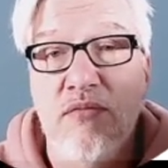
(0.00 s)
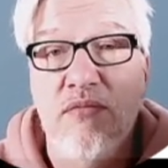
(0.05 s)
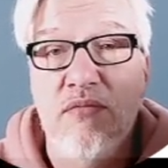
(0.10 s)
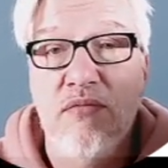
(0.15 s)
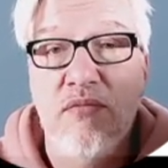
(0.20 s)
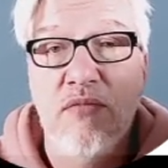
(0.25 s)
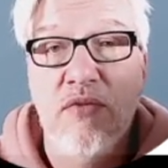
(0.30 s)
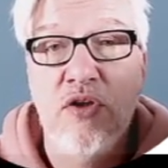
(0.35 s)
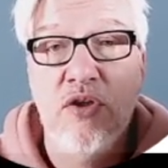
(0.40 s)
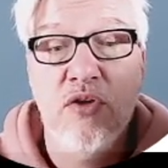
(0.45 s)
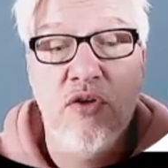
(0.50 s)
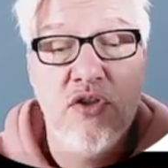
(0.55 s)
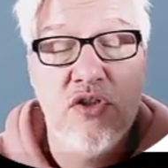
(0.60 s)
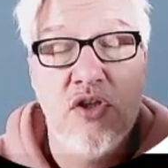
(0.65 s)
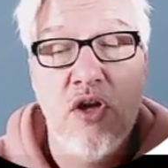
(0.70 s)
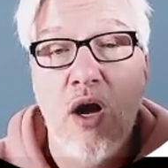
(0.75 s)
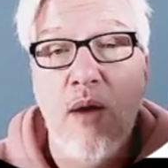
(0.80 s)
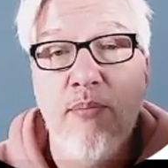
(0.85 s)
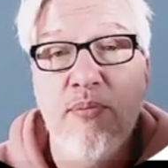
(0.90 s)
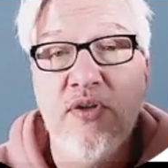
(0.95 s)
good
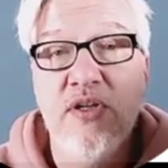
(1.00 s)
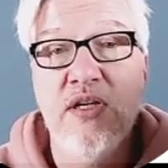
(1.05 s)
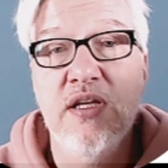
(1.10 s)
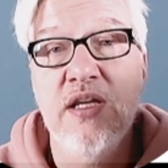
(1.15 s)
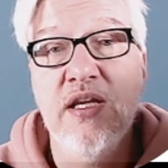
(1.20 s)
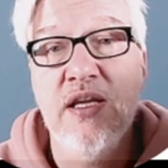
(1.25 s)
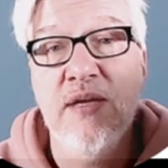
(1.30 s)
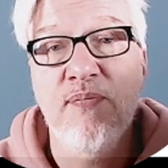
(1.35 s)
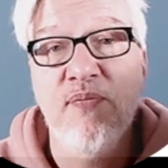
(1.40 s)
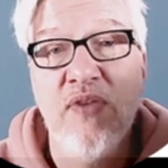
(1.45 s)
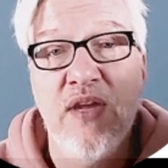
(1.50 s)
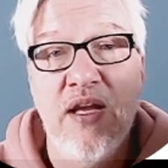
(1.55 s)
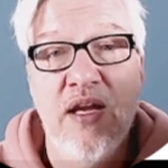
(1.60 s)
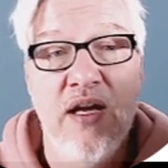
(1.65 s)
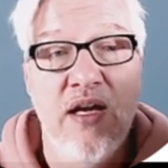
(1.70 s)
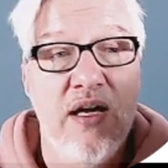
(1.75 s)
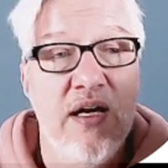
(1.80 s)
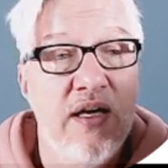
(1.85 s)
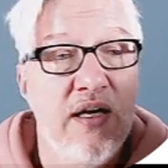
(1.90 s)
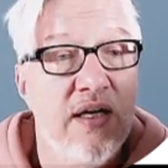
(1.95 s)
company
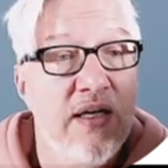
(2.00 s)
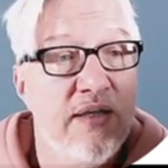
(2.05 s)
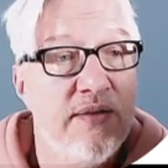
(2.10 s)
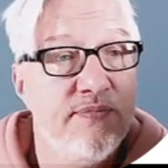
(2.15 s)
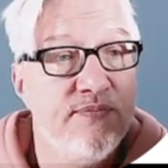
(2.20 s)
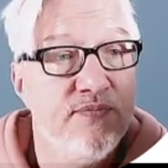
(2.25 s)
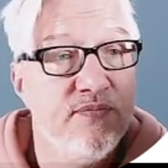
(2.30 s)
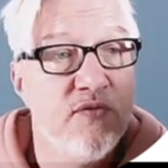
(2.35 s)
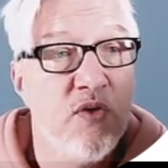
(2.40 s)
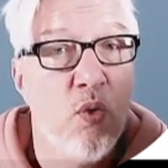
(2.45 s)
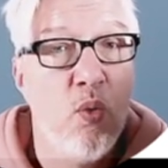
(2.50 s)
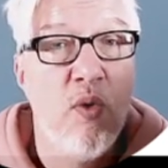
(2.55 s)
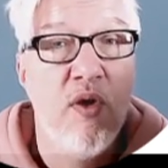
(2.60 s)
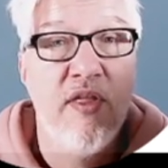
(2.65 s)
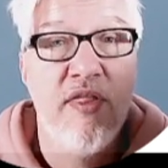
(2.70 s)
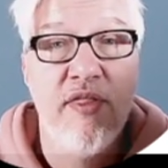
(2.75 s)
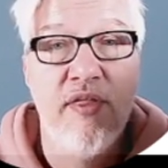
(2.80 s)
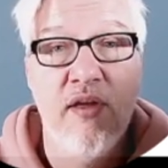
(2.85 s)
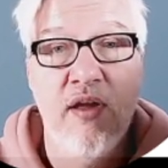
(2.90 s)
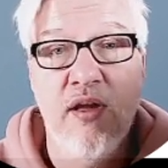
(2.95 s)
um, with
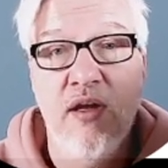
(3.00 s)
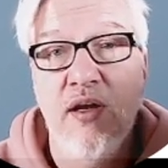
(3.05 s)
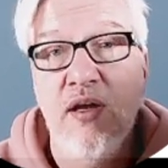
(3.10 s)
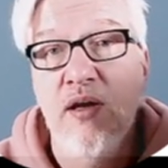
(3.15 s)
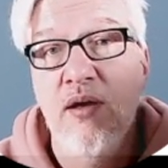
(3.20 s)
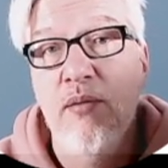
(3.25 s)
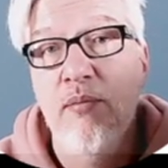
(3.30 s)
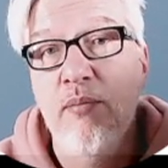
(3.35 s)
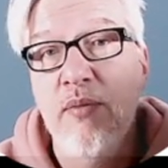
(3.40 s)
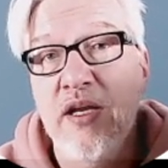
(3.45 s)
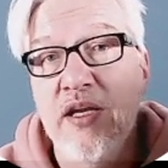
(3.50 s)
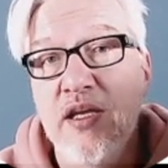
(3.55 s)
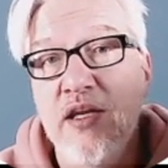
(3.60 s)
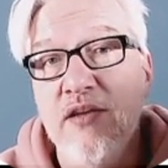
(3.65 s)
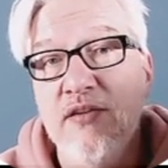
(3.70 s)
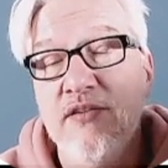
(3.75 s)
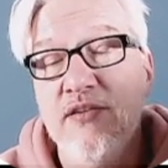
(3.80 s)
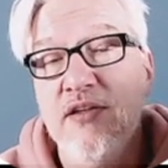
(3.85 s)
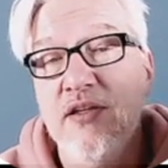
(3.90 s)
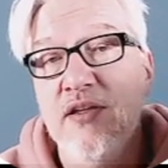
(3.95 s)
many
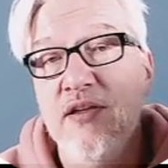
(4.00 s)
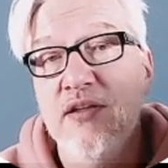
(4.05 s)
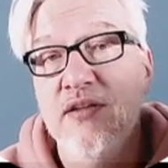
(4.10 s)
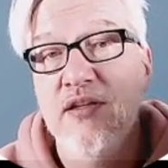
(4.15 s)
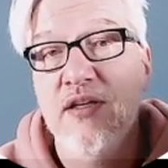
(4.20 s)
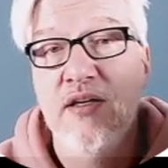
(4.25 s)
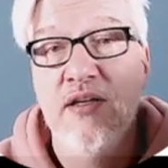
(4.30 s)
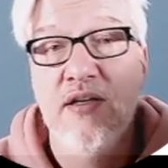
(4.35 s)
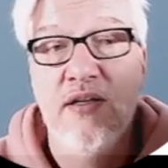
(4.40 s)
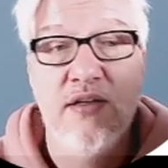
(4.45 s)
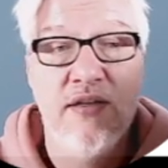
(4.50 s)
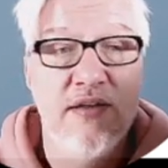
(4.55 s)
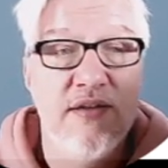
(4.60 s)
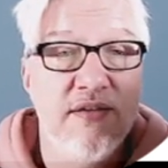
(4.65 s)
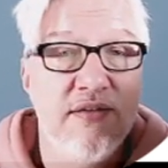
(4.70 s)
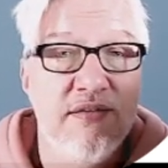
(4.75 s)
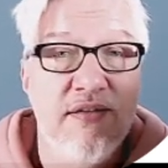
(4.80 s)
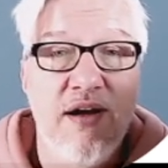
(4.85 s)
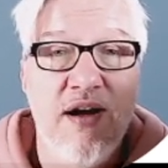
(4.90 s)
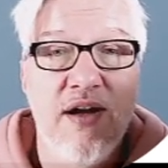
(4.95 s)
skilled uh,
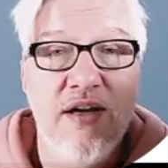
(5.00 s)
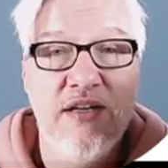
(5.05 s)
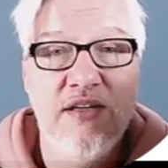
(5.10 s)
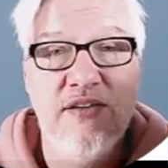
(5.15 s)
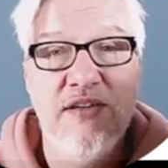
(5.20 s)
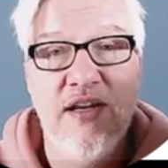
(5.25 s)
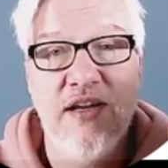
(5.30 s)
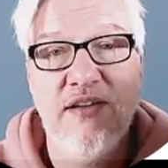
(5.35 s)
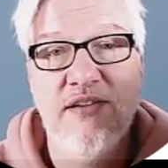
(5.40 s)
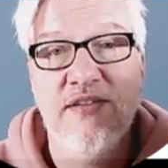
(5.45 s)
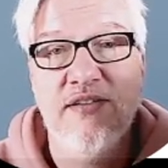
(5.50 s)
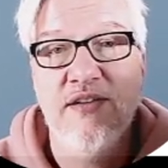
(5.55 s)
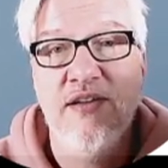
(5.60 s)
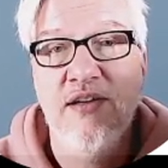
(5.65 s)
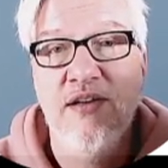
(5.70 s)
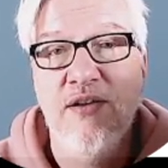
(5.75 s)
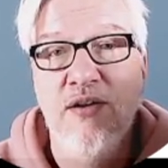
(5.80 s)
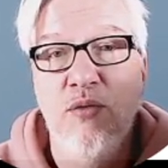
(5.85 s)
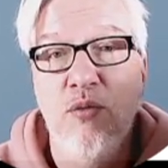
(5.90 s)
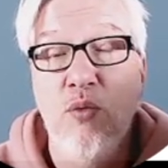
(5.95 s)
architects, uh,
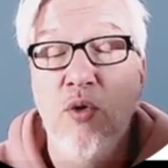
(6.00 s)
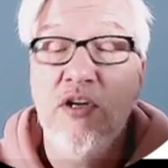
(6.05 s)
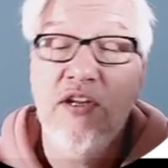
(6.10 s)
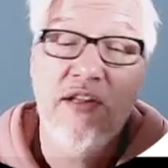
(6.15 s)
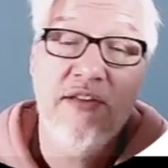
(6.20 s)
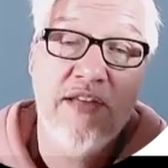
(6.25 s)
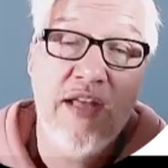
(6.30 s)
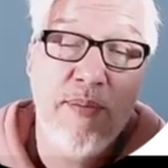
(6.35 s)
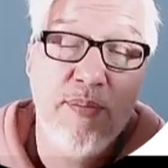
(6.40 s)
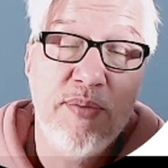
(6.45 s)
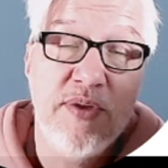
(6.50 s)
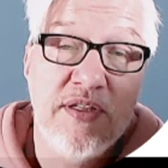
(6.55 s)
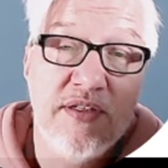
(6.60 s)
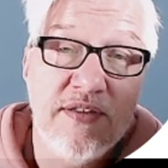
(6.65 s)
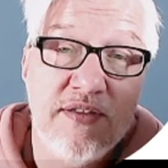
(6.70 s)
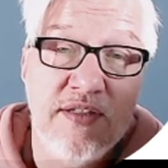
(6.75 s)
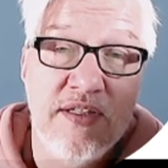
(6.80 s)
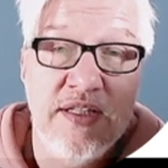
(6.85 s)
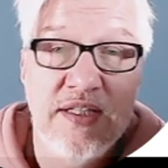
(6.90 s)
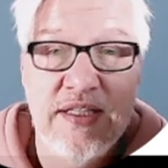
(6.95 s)
what has happened,
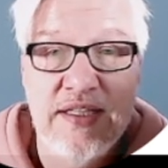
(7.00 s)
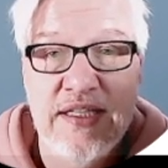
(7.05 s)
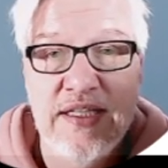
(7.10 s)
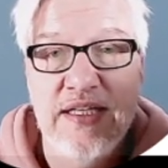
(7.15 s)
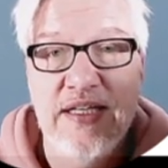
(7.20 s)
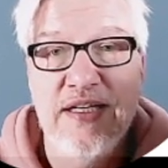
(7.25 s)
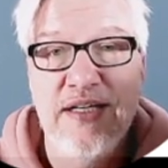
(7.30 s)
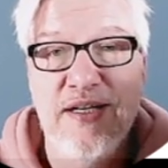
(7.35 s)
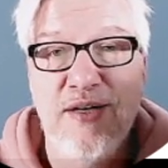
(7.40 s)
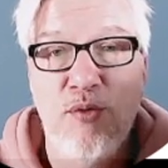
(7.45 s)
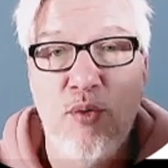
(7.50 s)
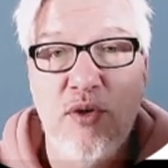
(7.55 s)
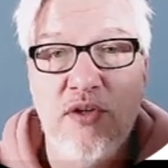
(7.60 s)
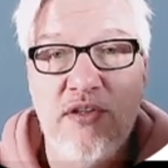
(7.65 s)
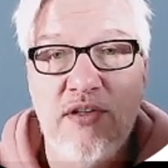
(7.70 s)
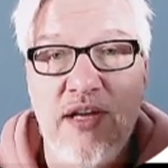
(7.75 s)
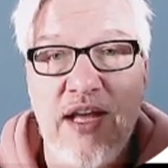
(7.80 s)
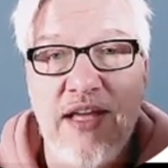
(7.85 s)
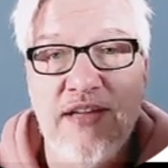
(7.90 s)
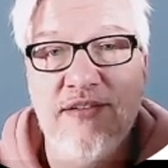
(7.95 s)
uh, what
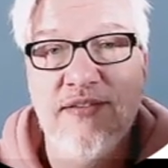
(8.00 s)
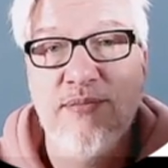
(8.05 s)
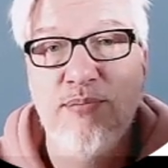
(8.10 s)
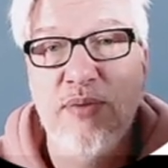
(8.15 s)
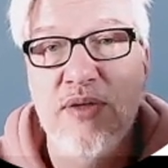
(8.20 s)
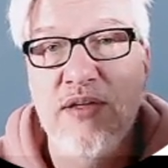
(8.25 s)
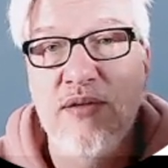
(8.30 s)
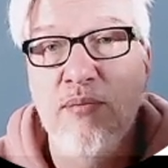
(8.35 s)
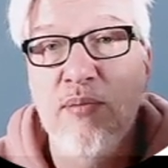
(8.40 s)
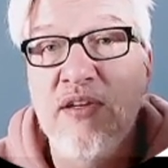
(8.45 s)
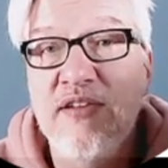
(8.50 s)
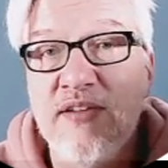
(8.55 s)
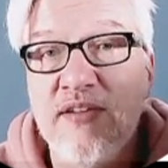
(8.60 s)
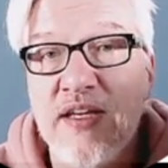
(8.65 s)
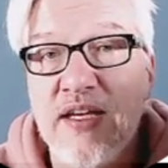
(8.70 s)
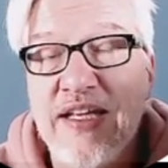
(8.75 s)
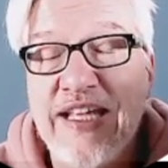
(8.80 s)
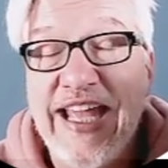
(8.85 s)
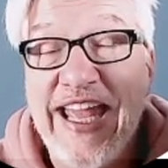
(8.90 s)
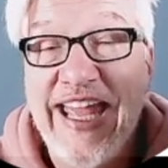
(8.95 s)
has been missing,
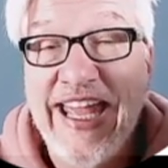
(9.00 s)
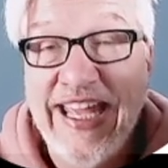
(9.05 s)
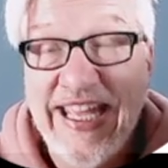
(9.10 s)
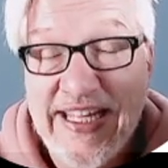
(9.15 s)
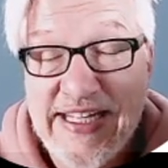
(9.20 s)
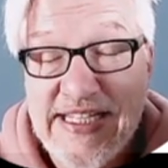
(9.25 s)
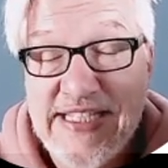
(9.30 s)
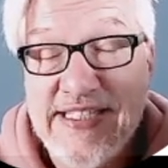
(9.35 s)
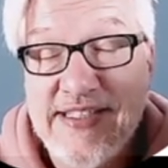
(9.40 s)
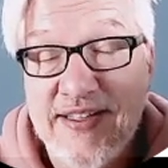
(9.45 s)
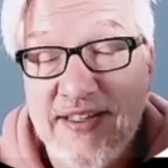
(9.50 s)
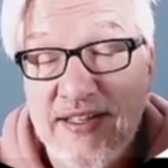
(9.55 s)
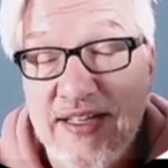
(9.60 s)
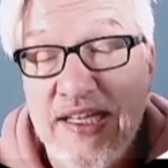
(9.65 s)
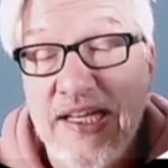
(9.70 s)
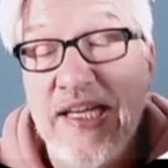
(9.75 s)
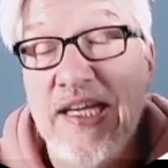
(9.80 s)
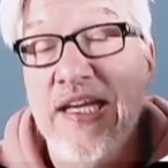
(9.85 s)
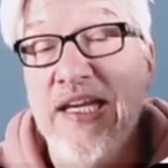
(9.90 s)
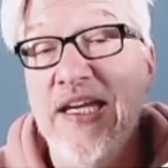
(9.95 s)
and
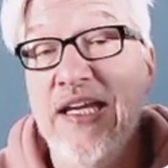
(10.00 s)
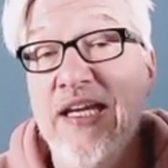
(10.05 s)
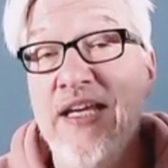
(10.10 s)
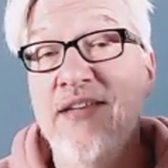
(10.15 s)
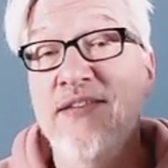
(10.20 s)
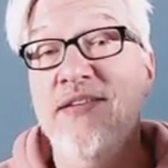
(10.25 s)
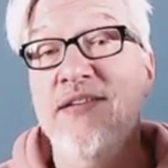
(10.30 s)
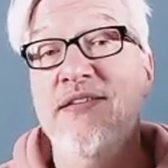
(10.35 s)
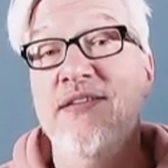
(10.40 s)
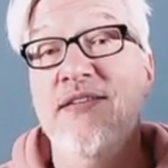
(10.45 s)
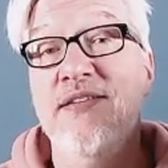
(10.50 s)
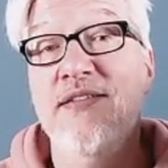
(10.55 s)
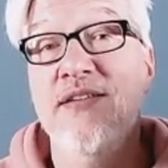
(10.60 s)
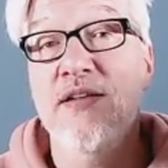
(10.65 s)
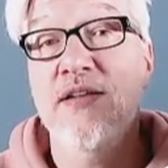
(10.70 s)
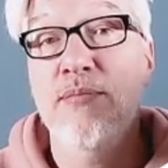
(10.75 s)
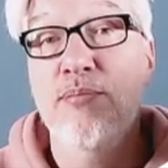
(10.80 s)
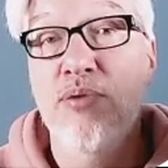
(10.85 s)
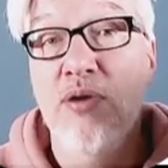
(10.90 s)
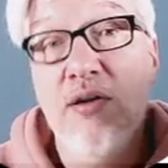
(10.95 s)
is it still
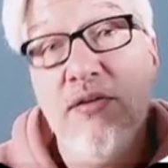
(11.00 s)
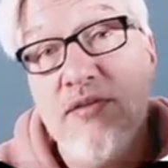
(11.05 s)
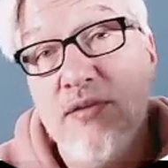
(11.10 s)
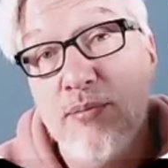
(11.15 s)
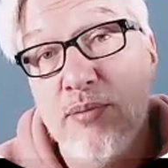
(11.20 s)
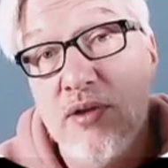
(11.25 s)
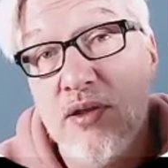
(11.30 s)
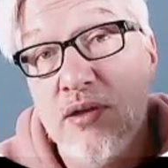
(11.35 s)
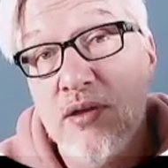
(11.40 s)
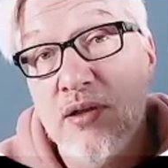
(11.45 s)
possible